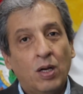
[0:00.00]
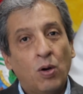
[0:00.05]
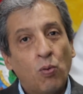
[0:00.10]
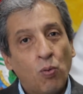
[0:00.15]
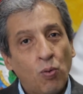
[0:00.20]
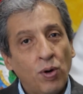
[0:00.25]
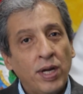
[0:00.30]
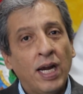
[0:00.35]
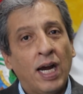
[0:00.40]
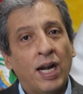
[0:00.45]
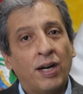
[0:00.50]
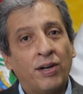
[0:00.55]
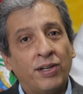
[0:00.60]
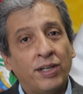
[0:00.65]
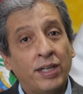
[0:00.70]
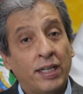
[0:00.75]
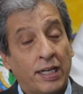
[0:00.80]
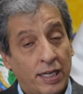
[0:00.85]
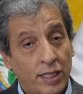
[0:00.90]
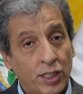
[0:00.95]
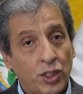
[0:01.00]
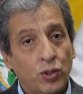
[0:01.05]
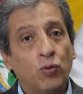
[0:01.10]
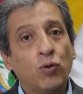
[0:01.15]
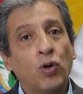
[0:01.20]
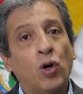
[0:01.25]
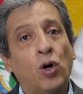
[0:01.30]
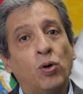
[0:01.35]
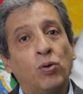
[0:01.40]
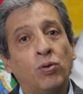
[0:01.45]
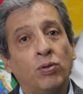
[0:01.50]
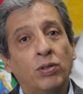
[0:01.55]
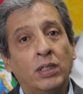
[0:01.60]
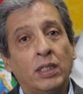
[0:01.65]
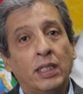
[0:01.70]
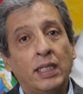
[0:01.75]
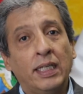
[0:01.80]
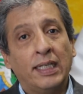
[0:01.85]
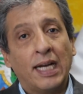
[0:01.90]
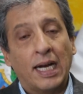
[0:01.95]
We are, and you know,
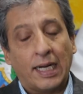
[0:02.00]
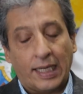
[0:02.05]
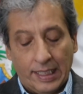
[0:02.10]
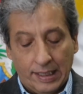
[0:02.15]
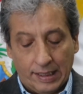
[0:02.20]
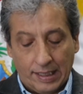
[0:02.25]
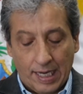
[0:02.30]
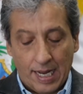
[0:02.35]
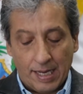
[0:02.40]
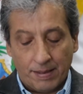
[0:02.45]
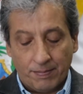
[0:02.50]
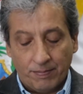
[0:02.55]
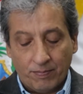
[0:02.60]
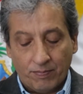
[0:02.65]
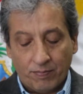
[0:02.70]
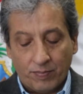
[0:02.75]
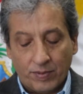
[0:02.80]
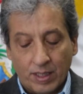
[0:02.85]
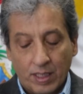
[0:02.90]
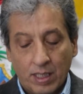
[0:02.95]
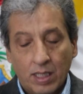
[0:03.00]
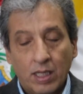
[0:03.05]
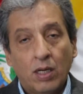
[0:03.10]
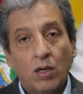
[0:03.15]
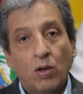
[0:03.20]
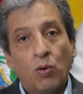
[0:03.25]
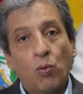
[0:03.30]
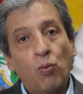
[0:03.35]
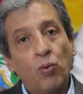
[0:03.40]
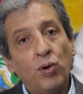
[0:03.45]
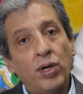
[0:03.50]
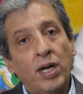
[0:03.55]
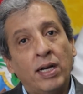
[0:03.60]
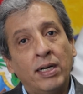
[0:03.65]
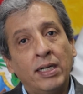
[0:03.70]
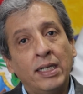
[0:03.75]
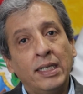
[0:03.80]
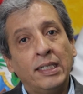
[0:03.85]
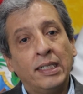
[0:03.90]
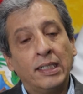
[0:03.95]
in a key time. We
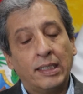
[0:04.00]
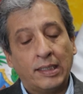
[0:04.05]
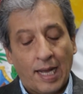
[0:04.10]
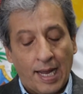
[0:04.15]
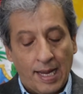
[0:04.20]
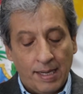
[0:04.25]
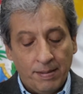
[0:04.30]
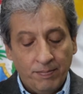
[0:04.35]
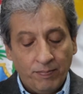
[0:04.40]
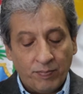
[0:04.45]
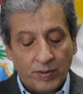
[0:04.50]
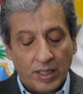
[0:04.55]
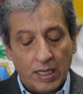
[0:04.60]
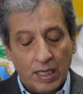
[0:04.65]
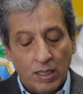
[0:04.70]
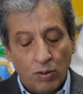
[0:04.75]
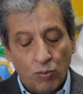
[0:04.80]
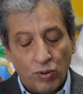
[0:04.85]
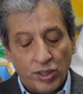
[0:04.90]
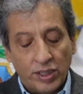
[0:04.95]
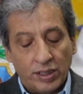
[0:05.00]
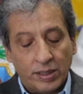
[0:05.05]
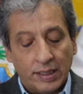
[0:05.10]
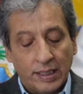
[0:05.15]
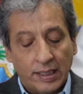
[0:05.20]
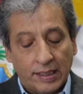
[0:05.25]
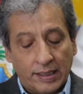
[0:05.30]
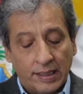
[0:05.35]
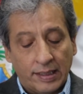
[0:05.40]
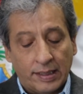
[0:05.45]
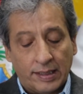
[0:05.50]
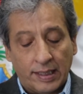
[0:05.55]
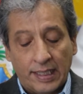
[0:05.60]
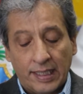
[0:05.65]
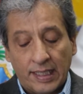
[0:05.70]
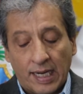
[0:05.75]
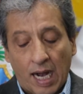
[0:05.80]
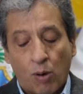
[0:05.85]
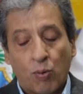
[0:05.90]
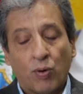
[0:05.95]
are in a time in which it is
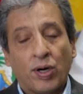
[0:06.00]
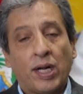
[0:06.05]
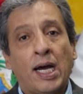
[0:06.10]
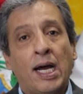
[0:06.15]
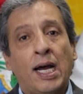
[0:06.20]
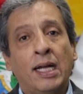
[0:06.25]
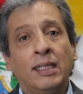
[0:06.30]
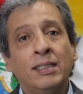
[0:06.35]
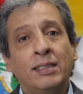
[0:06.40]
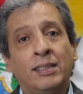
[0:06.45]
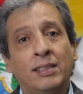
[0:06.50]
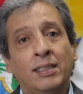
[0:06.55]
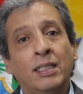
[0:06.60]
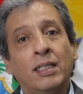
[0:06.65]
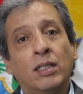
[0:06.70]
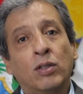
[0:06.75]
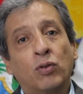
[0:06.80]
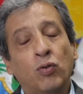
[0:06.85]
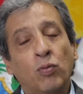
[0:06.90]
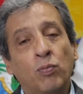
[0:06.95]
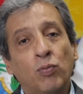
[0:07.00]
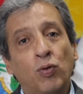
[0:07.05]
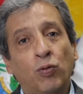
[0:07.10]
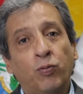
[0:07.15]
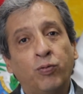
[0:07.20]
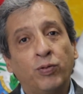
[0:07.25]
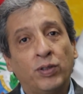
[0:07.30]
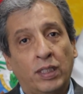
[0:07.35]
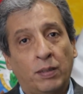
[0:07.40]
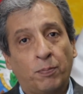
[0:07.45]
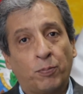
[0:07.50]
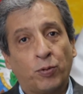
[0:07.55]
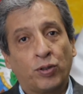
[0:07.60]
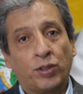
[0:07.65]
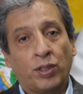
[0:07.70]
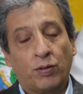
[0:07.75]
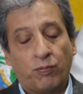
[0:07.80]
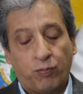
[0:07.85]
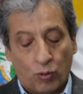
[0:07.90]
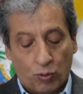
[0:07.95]
in our hands to move this
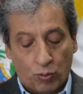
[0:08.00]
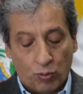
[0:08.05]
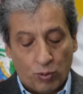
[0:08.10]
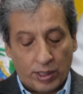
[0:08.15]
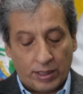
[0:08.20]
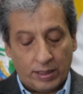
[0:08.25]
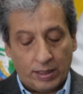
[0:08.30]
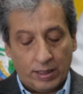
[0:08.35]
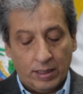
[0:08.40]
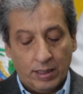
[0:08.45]
process forward.